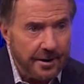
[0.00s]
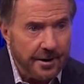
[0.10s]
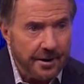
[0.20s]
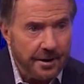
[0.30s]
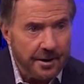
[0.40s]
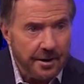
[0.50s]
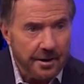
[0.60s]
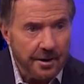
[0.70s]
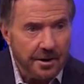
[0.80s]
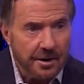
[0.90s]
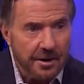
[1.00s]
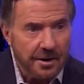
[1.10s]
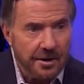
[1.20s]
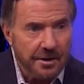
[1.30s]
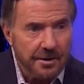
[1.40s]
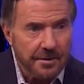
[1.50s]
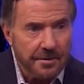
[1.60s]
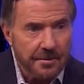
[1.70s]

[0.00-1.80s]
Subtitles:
(no one is talking)